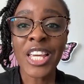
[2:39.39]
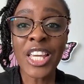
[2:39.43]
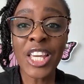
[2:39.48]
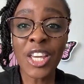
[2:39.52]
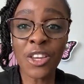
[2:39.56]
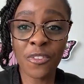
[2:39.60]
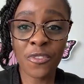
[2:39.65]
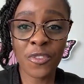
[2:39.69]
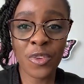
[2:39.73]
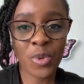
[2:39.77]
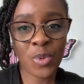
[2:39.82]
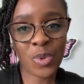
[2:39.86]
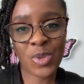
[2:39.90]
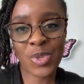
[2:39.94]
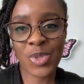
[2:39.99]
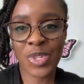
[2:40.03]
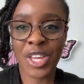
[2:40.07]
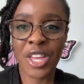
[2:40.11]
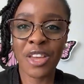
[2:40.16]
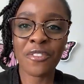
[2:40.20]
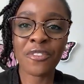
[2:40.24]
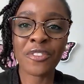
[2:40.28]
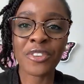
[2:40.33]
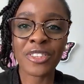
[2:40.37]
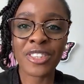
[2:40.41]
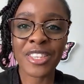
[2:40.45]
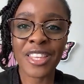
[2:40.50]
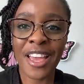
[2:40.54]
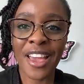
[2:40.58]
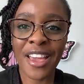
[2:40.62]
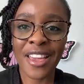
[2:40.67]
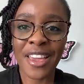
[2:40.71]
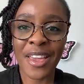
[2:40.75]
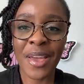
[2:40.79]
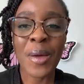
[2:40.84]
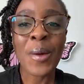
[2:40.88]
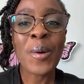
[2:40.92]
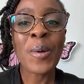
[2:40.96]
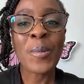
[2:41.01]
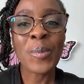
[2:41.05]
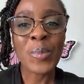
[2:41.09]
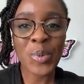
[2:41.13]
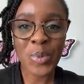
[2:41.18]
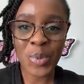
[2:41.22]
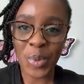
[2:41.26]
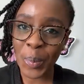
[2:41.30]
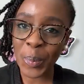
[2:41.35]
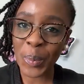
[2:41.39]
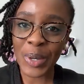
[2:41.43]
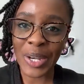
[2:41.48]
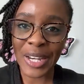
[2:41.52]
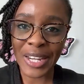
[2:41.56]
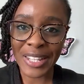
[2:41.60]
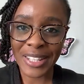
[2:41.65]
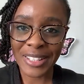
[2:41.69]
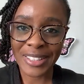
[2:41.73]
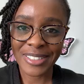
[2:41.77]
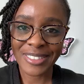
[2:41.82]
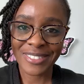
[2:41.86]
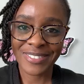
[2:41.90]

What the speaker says: if you want to care for their hair properly.